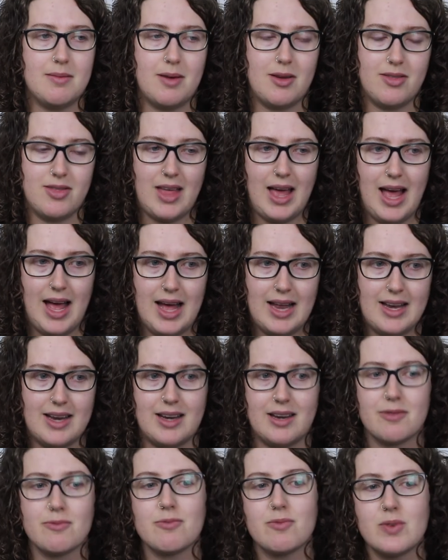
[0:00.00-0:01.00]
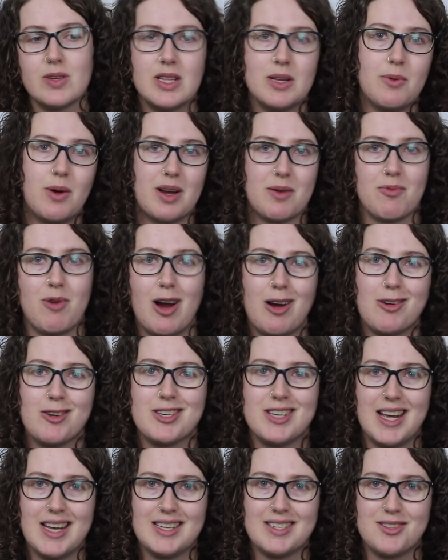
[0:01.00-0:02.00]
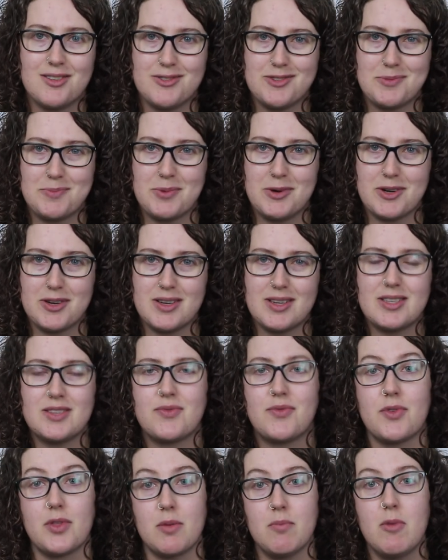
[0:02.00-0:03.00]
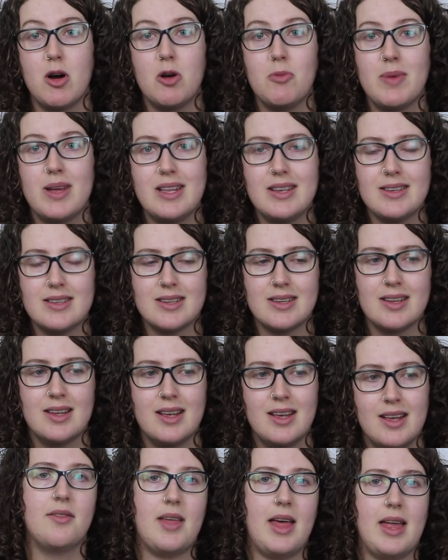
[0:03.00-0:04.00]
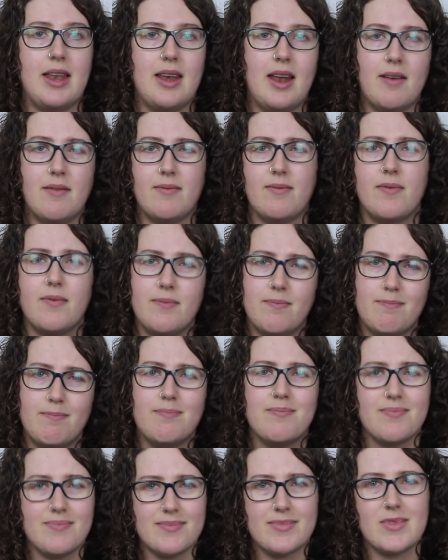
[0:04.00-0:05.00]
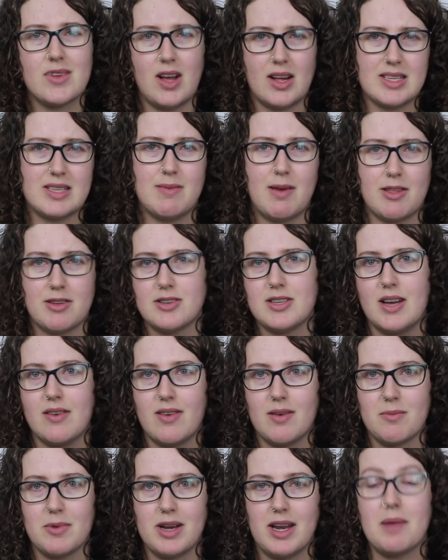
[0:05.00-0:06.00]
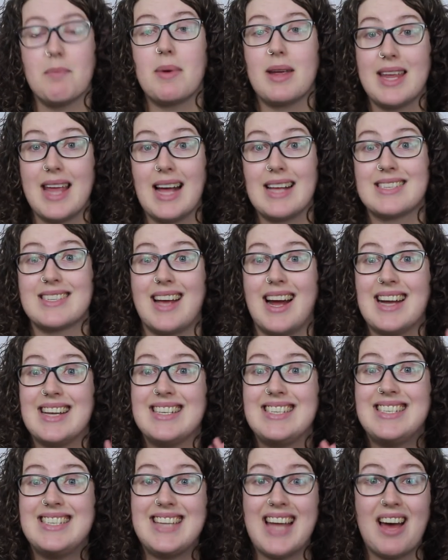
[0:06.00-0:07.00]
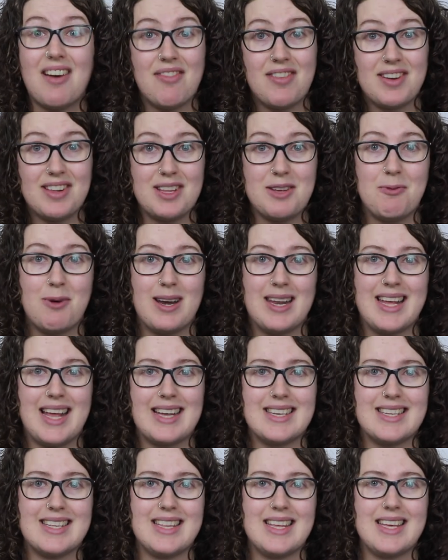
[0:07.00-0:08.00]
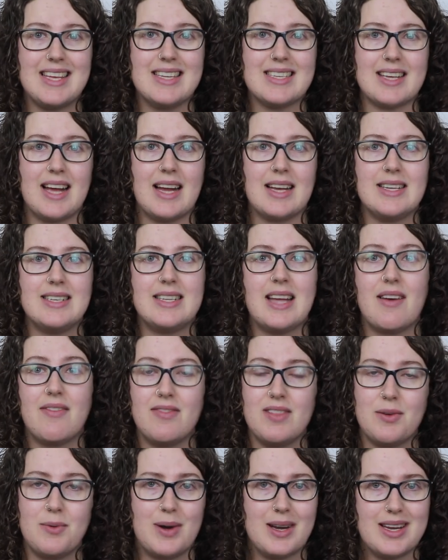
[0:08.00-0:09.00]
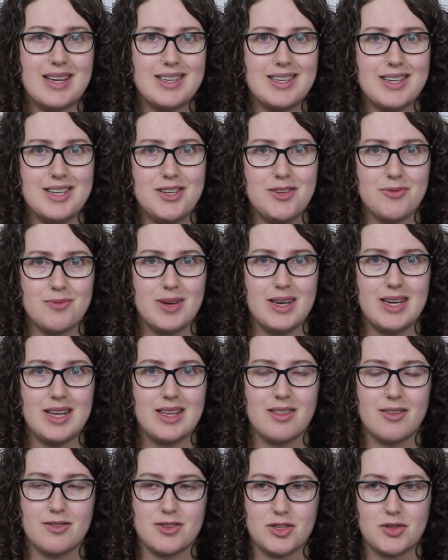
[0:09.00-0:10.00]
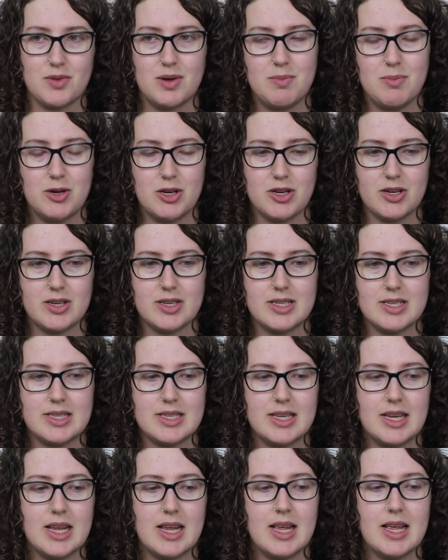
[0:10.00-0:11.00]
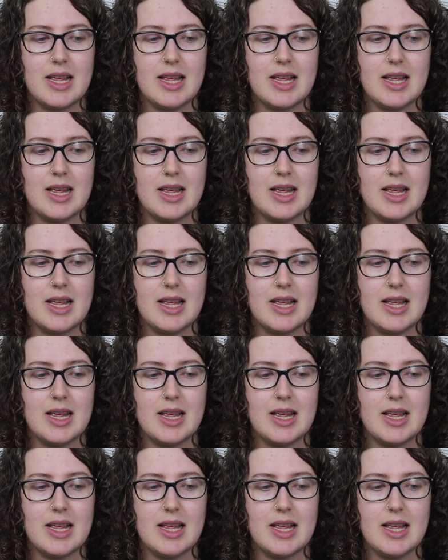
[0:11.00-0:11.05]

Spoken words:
about that, and I really want to prioritize those books for the moment. Then I've got some other stuff I'm reading. But yes, I definitely want to get to these. I definitely want to continue reading those three books.